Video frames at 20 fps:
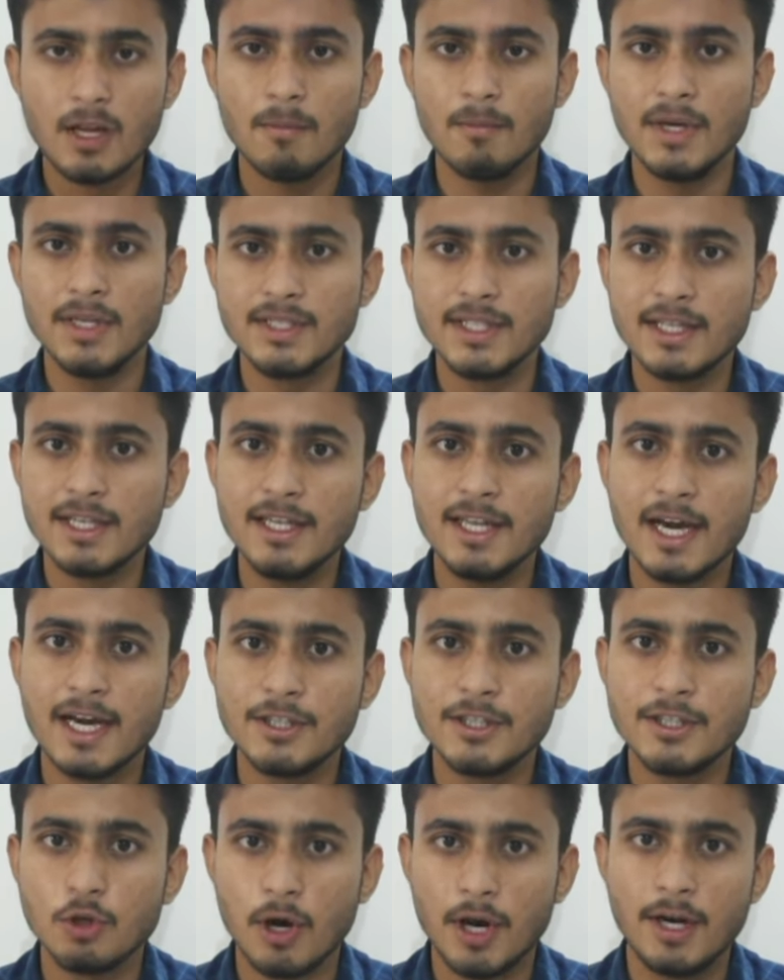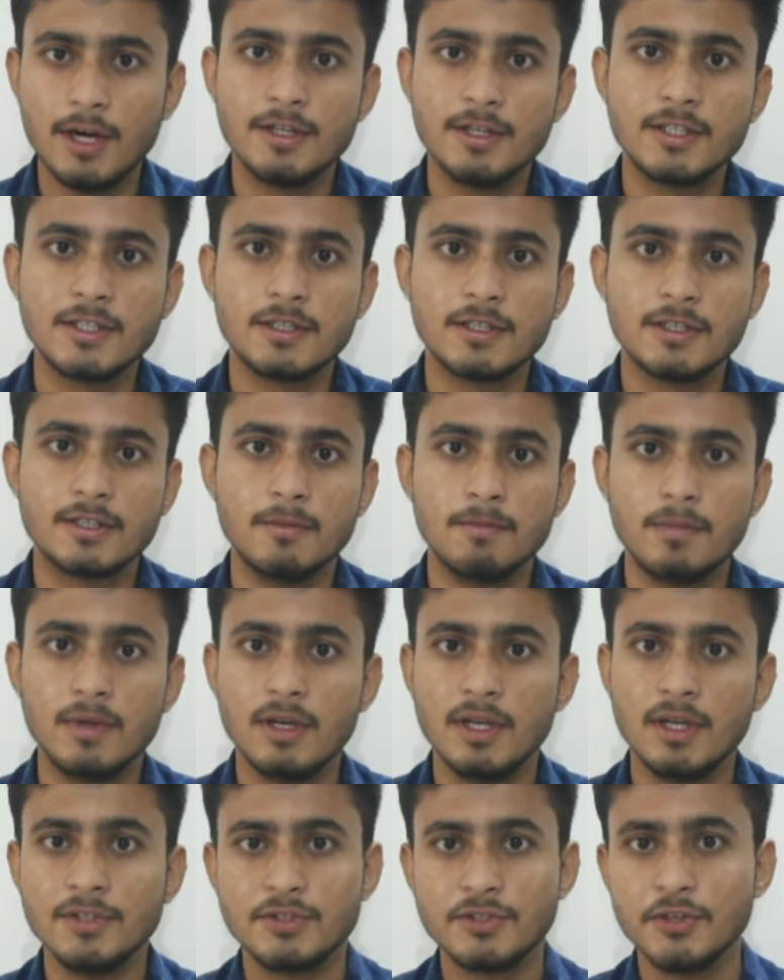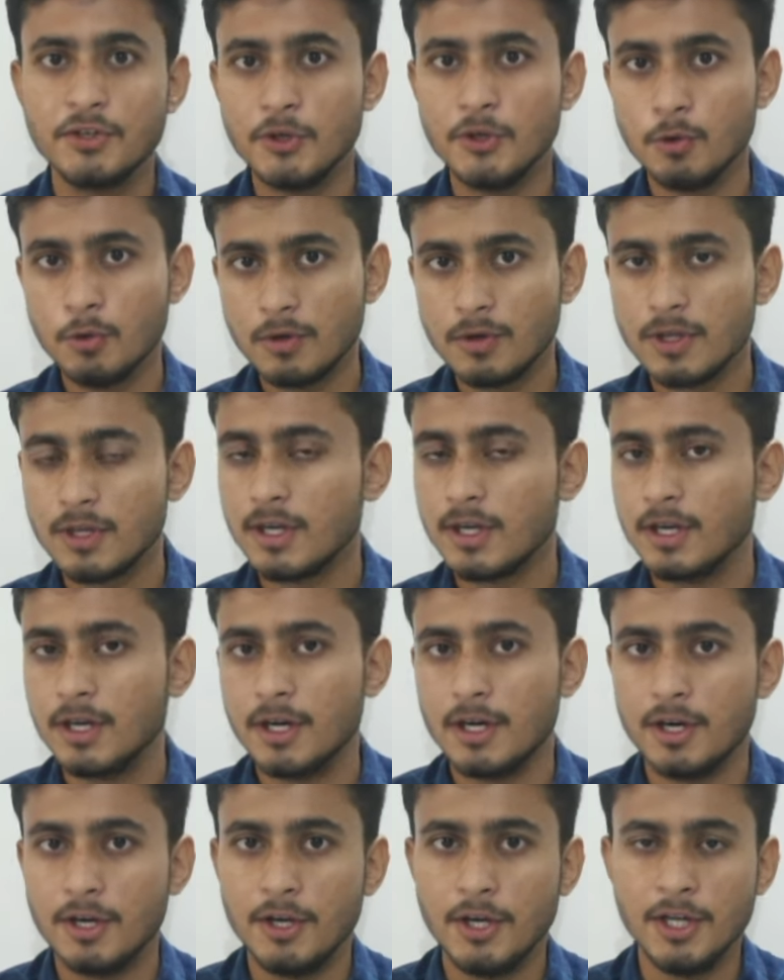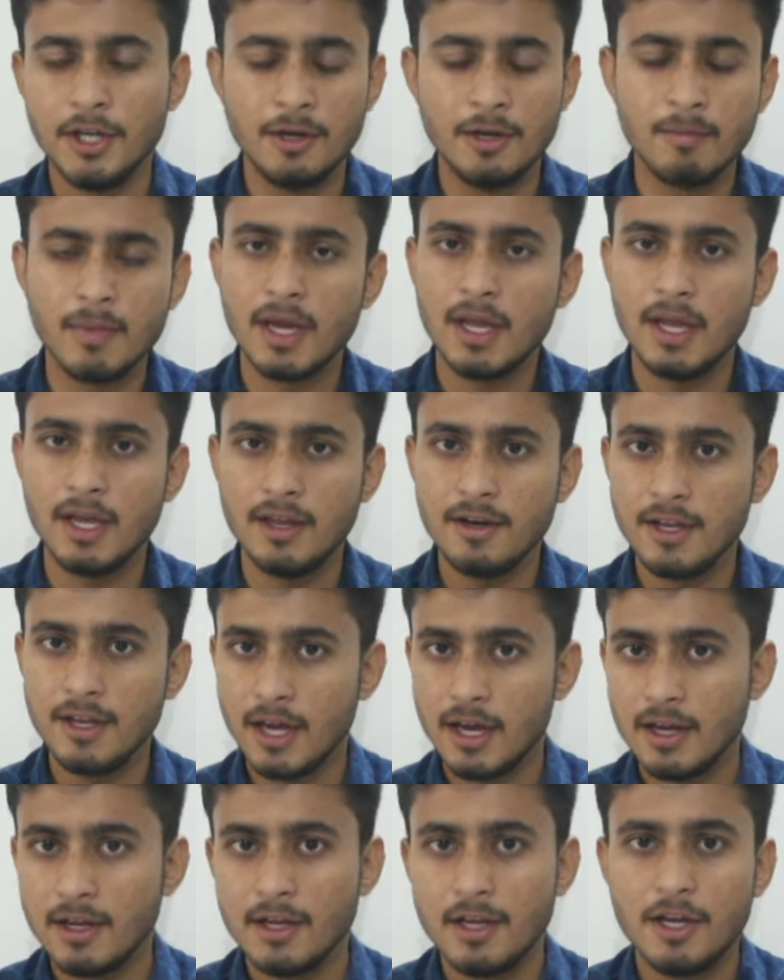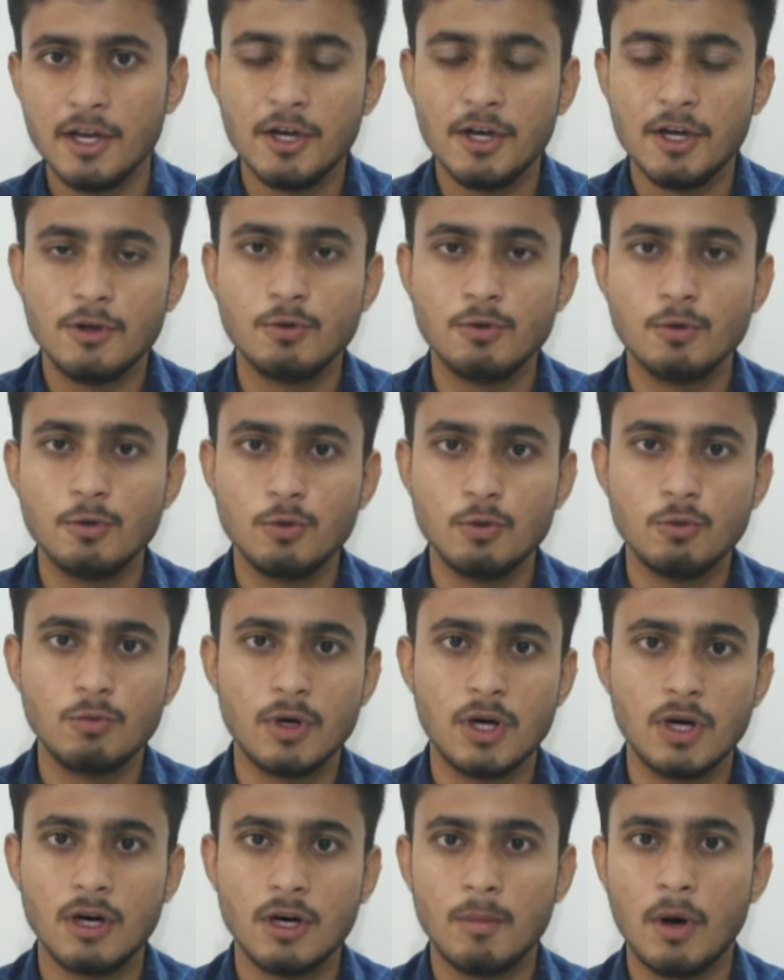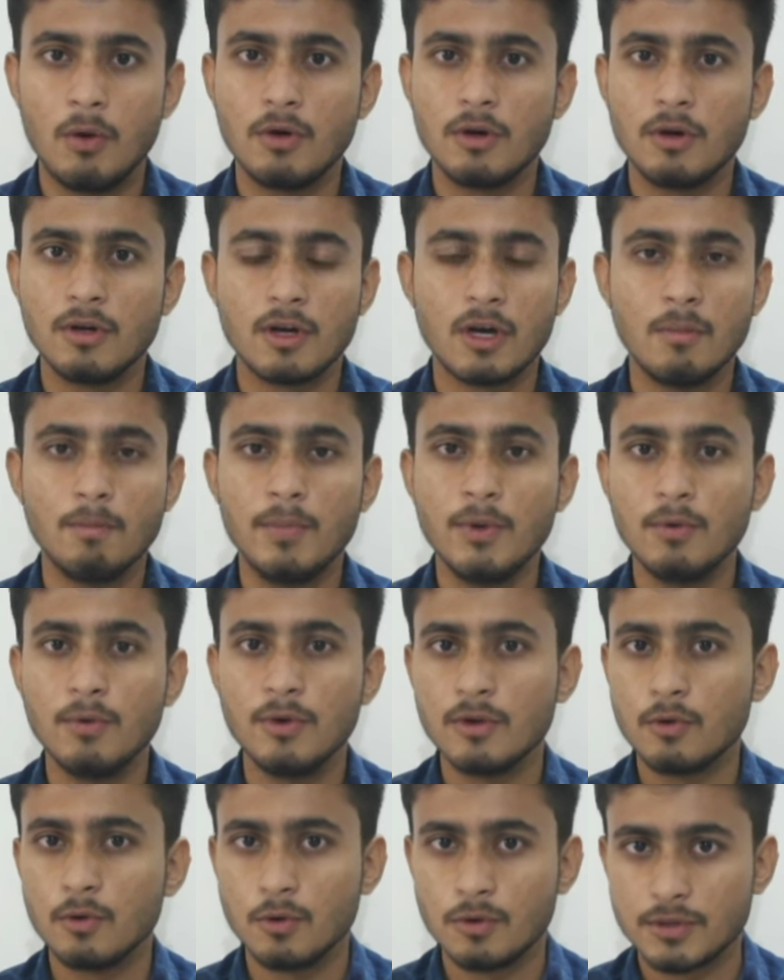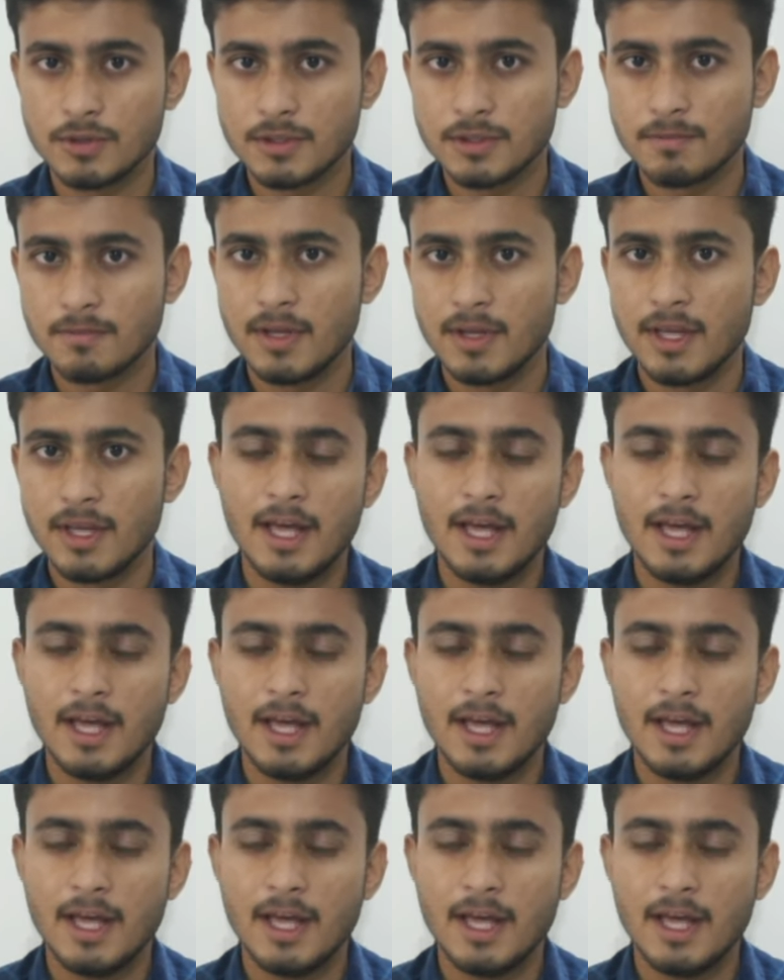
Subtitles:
basically, I joined a simple institute in my area about a computer course.